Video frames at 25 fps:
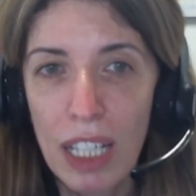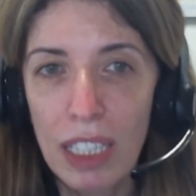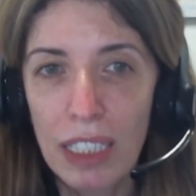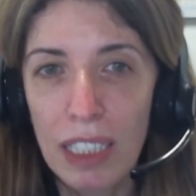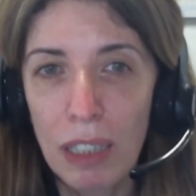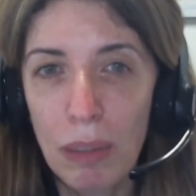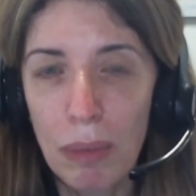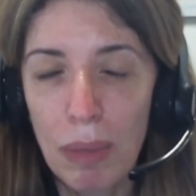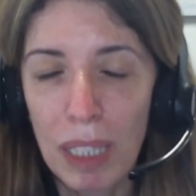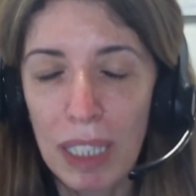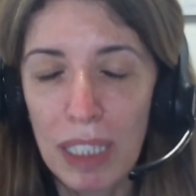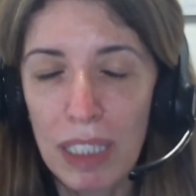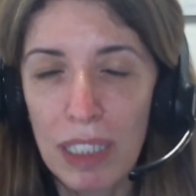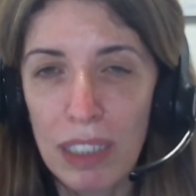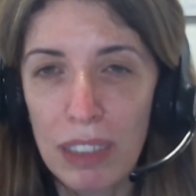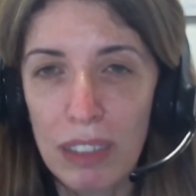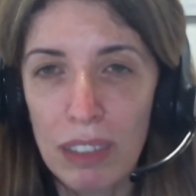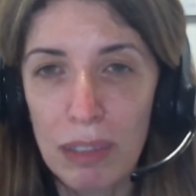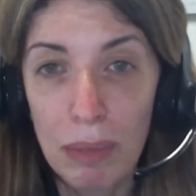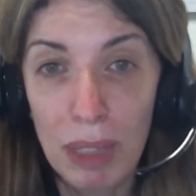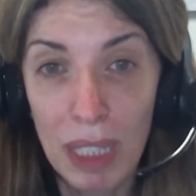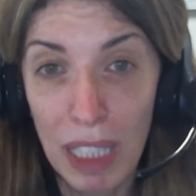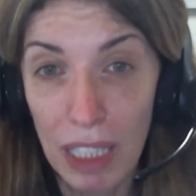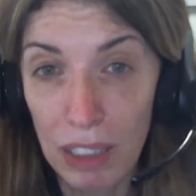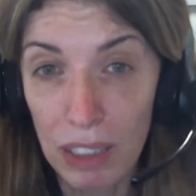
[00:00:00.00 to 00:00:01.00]
that we
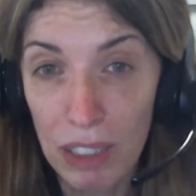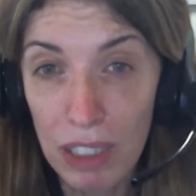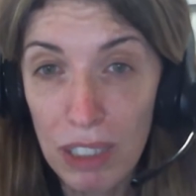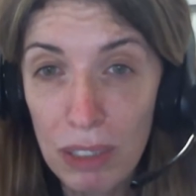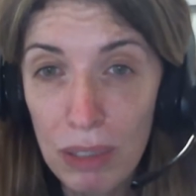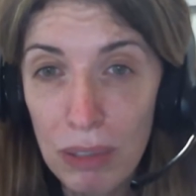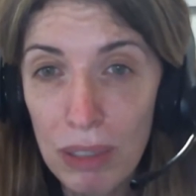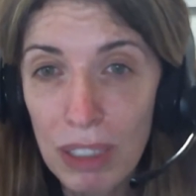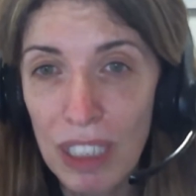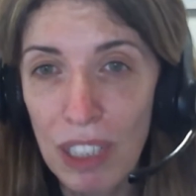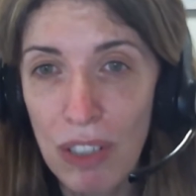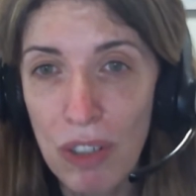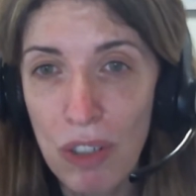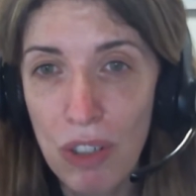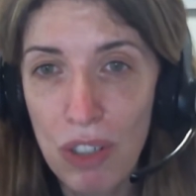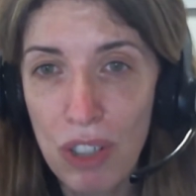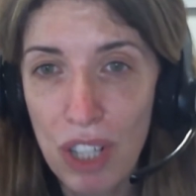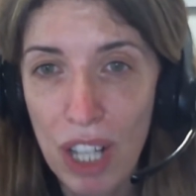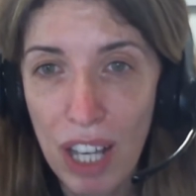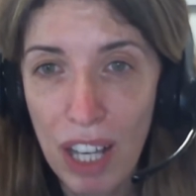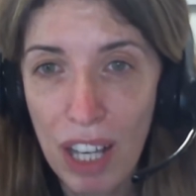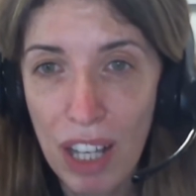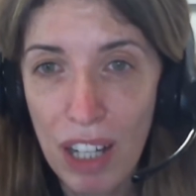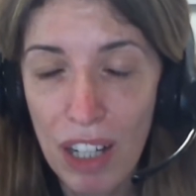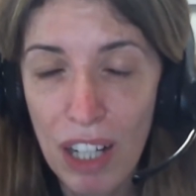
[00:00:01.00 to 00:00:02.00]
can use and
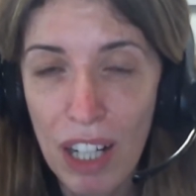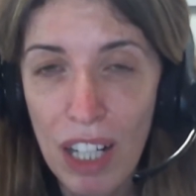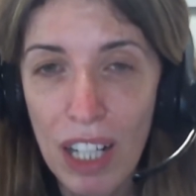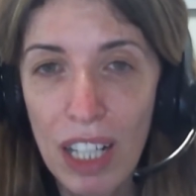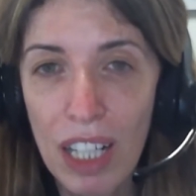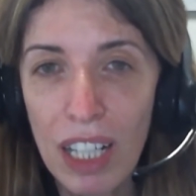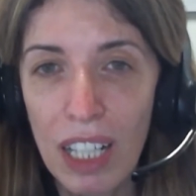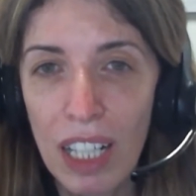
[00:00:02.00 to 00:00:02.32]
share